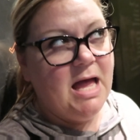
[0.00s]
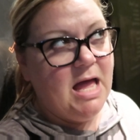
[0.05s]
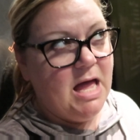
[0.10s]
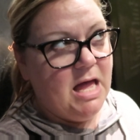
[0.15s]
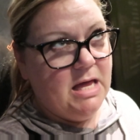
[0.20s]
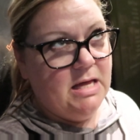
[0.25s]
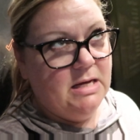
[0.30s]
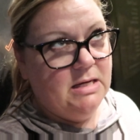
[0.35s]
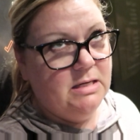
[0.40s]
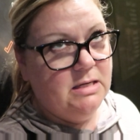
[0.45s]

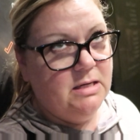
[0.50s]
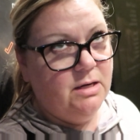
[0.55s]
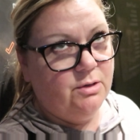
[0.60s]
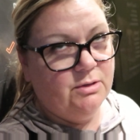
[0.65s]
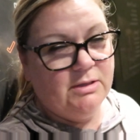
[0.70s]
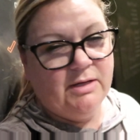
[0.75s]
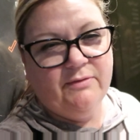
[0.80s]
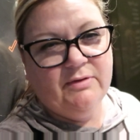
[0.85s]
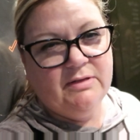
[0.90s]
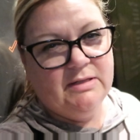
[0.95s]
10 or
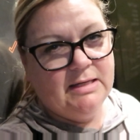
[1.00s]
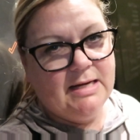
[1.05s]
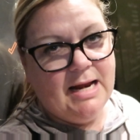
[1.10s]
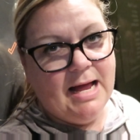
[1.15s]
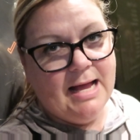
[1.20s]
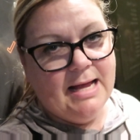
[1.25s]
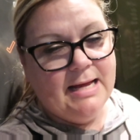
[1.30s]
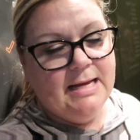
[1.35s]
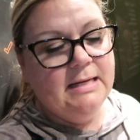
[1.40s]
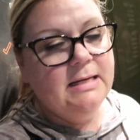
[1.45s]
7 to
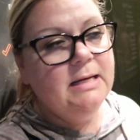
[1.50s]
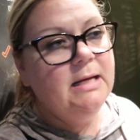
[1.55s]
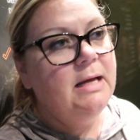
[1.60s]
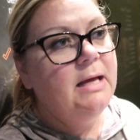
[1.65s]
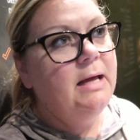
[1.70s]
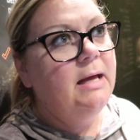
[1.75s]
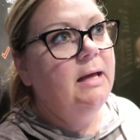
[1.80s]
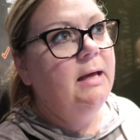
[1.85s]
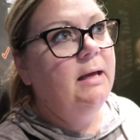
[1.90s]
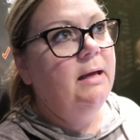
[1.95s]
9 and
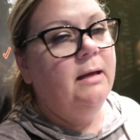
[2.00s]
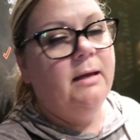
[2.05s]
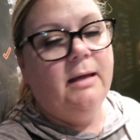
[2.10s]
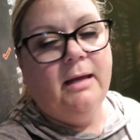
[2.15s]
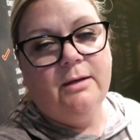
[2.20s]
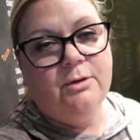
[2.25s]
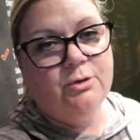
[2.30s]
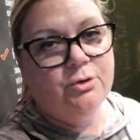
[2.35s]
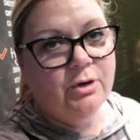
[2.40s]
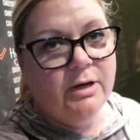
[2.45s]

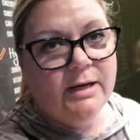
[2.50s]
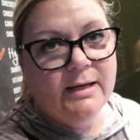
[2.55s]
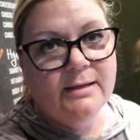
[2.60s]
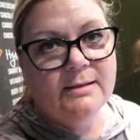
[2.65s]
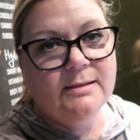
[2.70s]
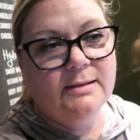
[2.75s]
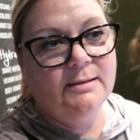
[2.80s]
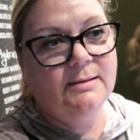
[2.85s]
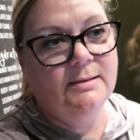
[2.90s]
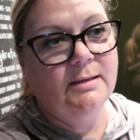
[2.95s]

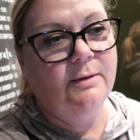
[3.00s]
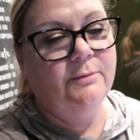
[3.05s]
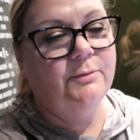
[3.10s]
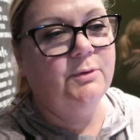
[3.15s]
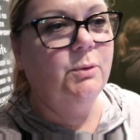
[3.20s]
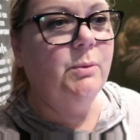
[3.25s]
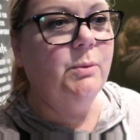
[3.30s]
drinks and stuff.